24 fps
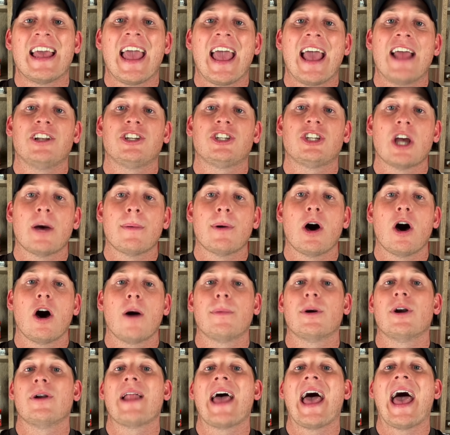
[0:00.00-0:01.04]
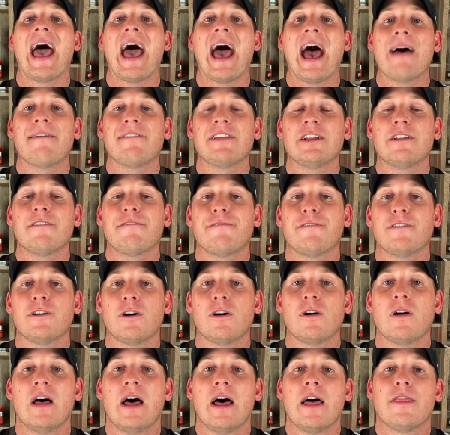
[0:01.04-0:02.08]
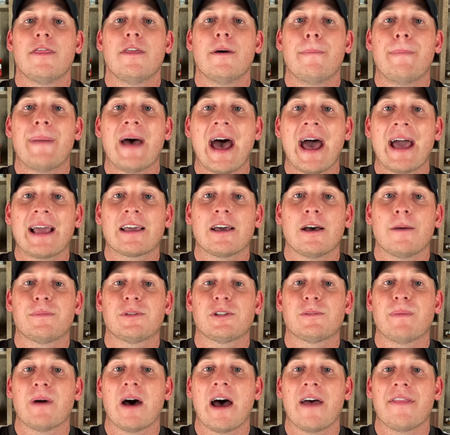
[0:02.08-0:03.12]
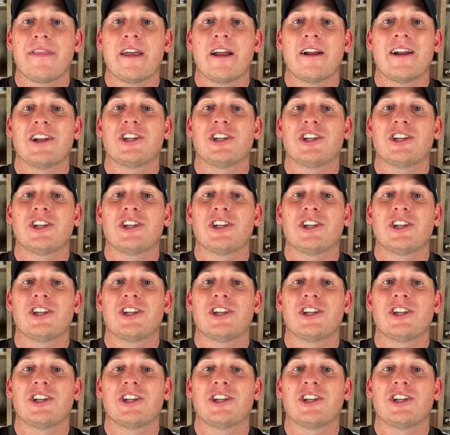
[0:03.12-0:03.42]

and Chuba Hubbard having to fill the backup spot there.